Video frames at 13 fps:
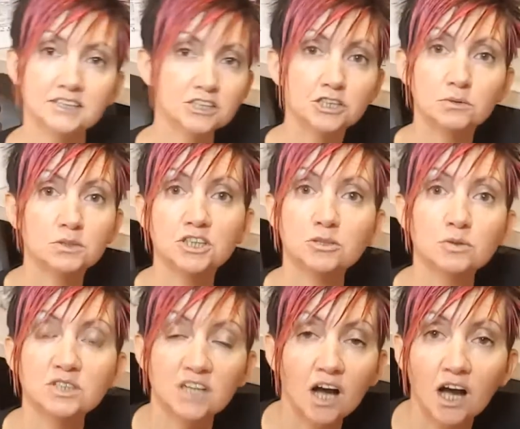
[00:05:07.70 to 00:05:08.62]
to do a new
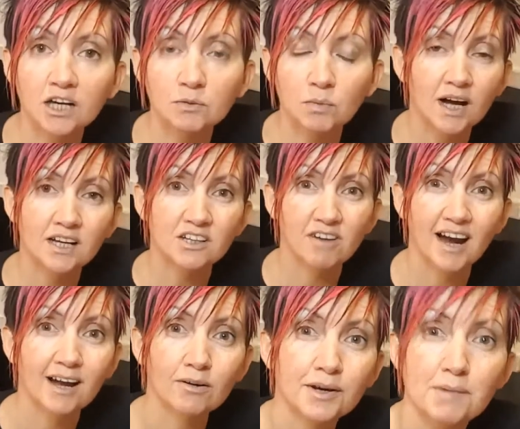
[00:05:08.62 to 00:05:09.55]
sign while you're
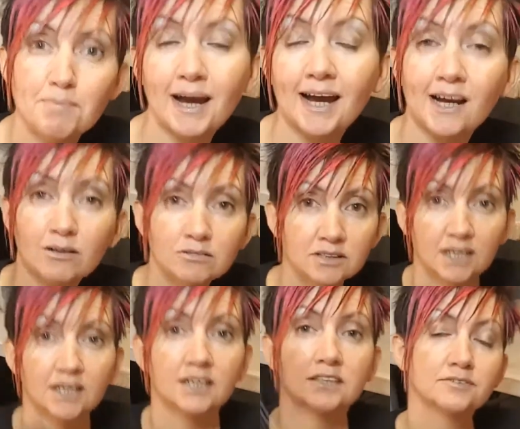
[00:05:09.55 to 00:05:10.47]
out and about.
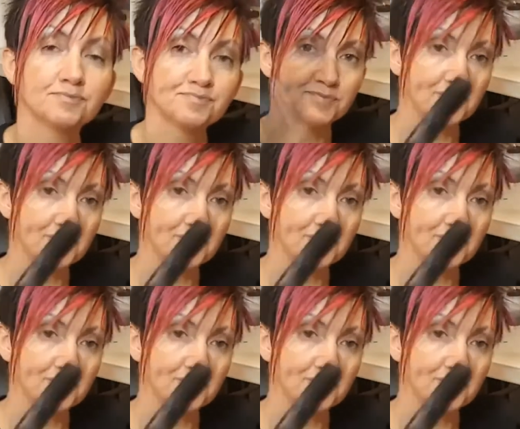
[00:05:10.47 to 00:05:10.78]
Then